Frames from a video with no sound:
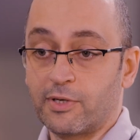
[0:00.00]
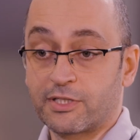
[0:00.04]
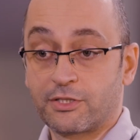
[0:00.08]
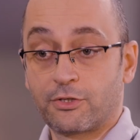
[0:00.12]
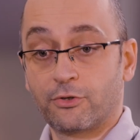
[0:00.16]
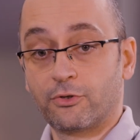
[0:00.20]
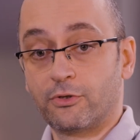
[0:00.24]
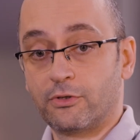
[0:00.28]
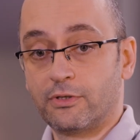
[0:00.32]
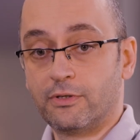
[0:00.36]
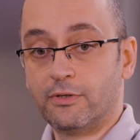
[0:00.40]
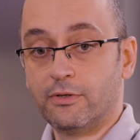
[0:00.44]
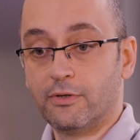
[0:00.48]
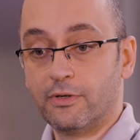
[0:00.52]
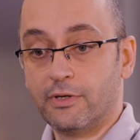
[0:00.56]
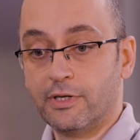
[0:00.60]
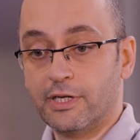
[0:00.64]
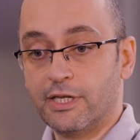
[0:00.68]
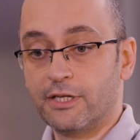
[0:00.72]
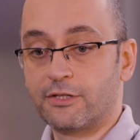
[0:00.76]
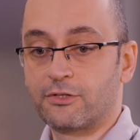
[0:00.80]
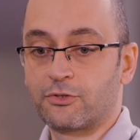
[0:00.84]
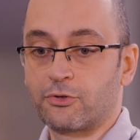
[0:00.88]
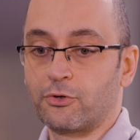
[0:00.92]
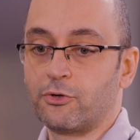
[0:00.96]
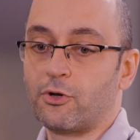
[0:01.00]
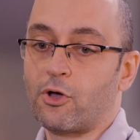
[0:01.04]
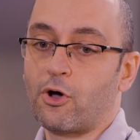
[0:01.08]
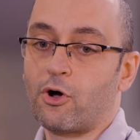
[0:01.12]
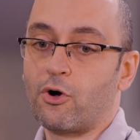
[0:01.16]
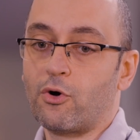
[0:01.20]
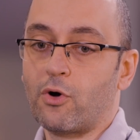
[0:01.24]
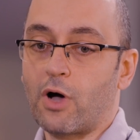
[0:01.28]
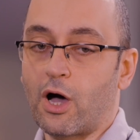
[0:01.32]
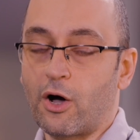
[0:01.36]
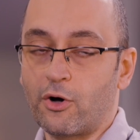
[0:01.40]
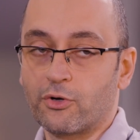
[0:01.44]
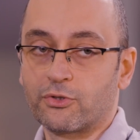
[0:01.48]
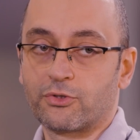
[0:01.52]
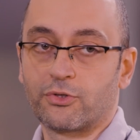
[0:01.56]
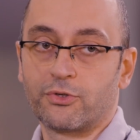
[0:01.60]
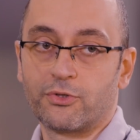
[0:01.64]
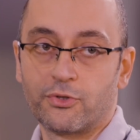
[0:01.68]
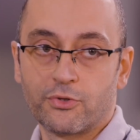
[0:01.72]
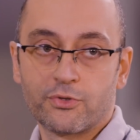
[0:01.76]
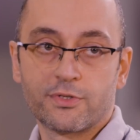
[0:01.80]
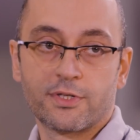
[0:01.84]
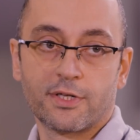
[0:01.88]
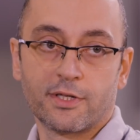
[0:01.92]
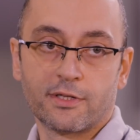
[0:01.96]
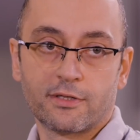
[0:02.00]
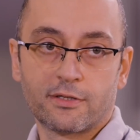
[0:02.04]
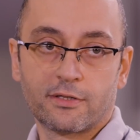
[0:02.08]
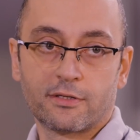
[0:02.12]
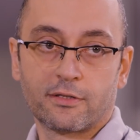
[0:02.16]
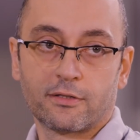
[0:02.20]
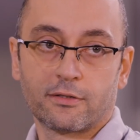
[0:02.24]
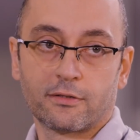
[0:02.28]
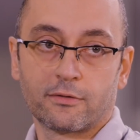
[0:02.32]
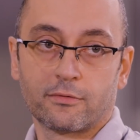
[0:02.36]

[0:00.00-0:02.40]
but you need to know how to use it